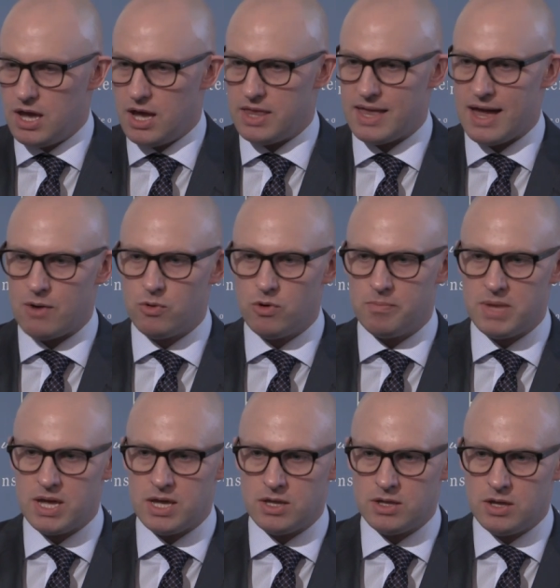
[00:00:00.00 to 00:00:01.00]
And that will
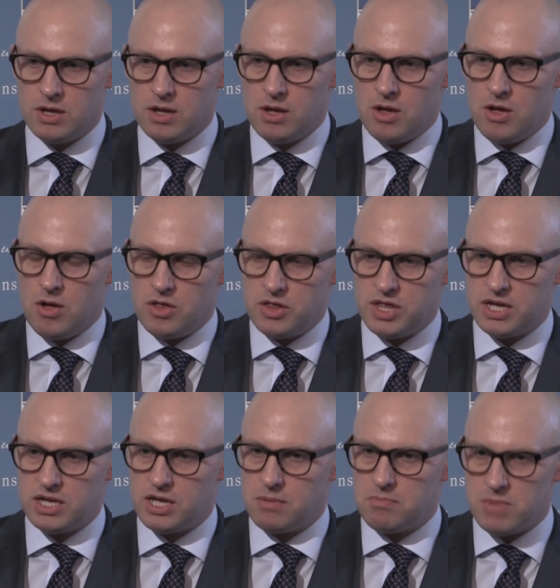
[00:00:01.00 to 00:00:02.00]
mean
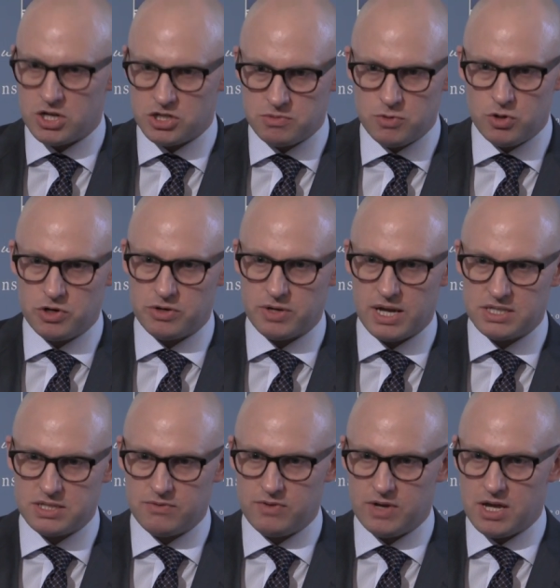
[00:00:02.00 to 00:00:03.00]
thinking much more
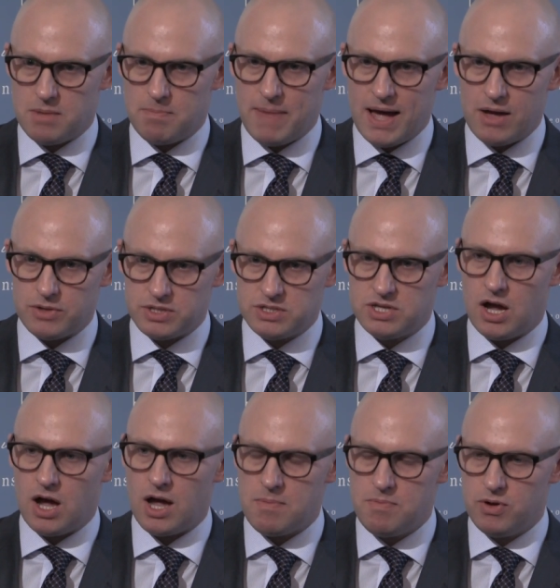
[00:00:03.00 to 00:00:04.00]
creatively about the
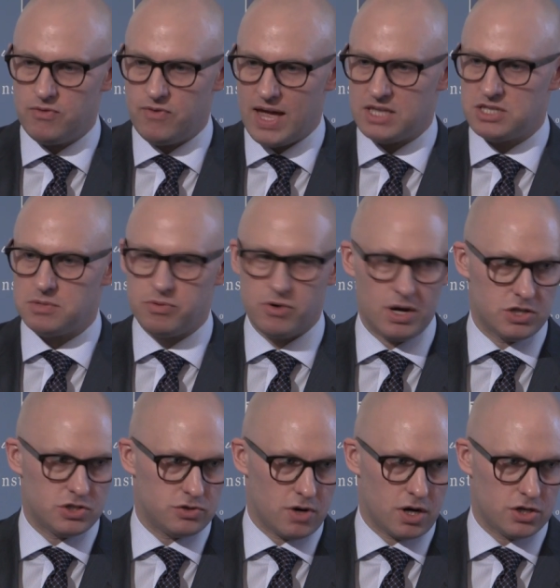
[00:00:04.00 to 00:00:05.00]
type of
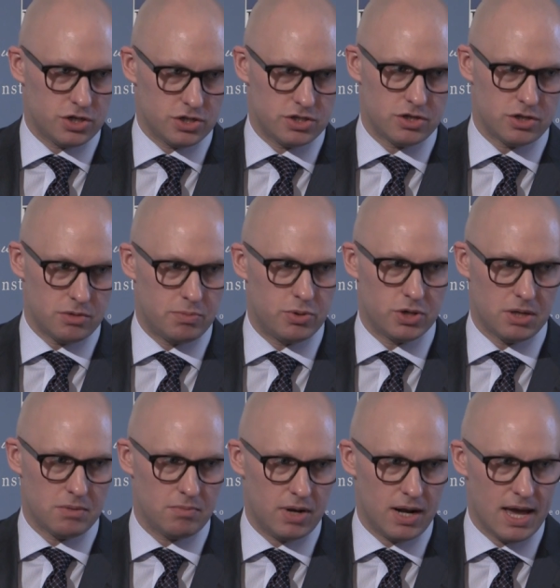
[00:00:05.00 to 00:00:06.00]
enterprise structures that are put
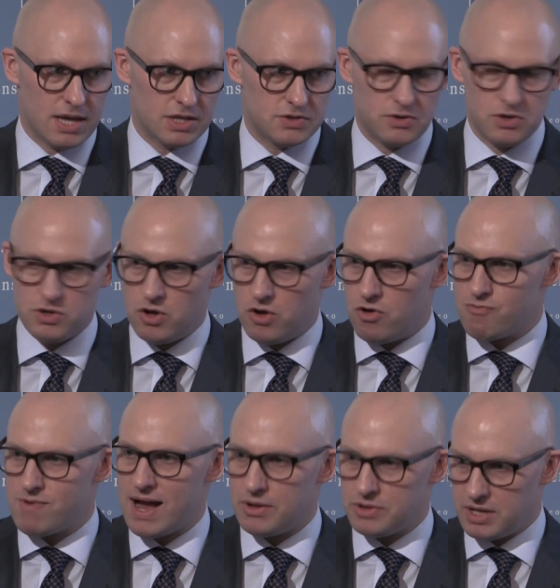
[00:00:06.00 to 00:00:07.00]
in place
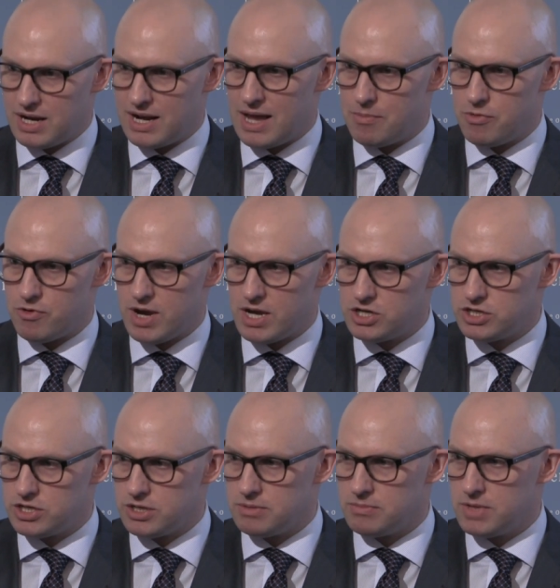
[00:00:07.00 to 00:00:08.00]
around the
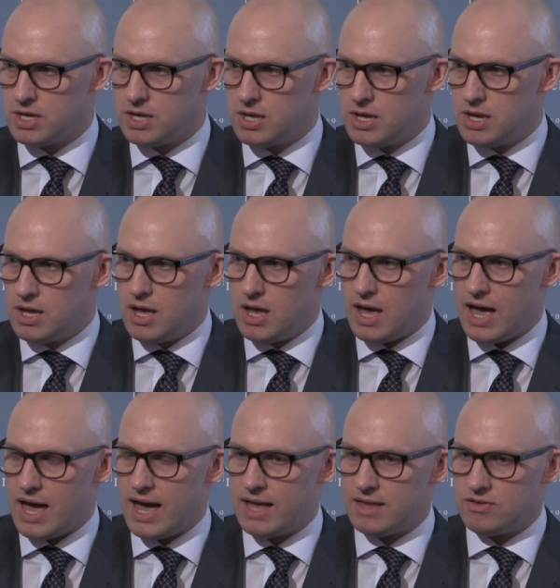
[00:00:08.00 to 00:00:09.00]
collaboration.
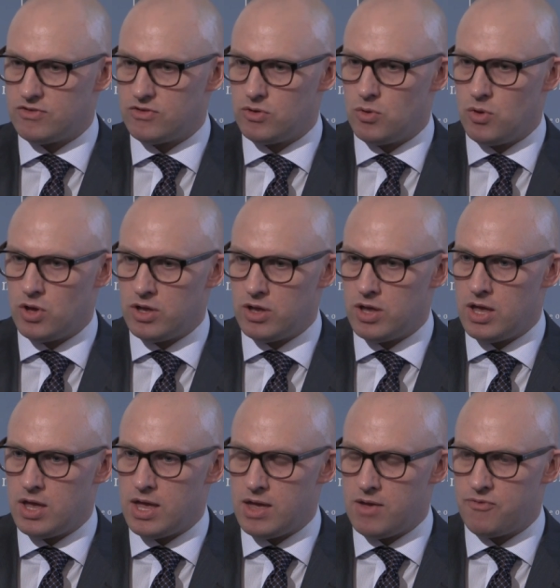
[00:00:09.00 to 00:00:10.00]
And
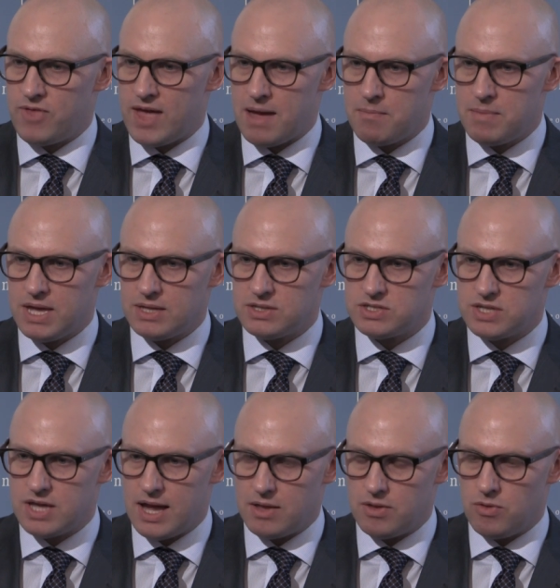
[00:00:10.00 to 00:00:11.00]
if that means
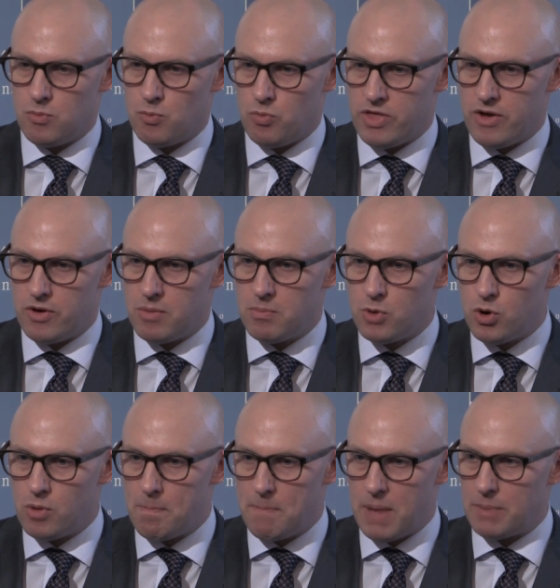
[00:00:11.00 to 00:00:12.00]
that there are
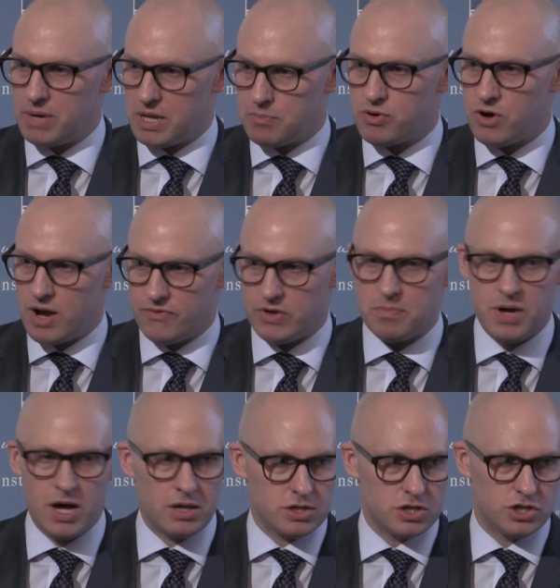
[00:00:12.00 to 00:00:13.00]
more public-private
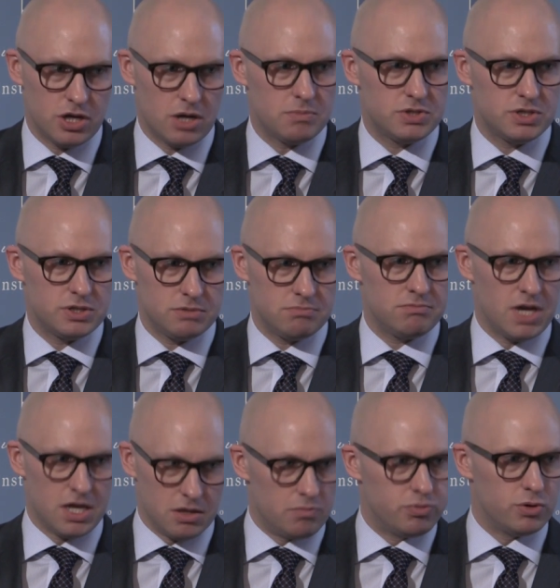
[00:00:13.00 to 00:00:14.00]
partnerships
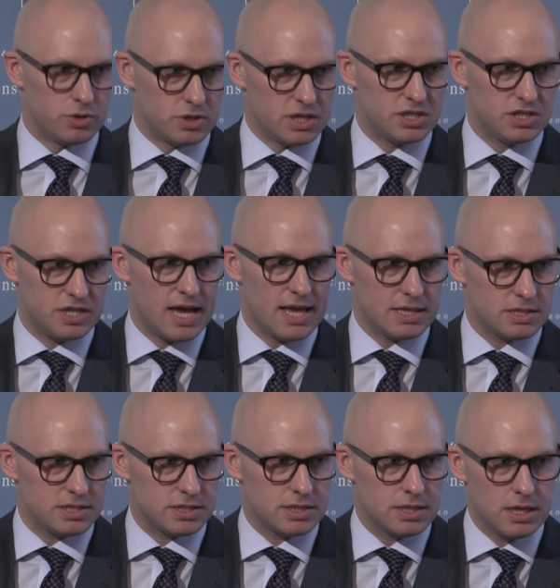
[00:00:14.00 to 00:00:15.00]
in the broadest
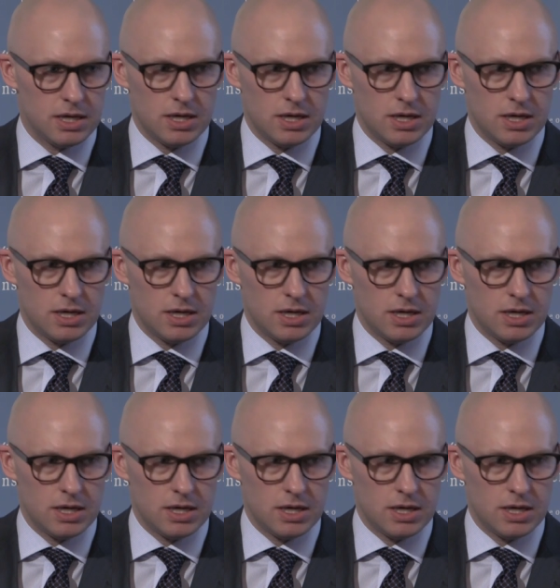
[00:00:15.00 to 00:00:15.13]
sense,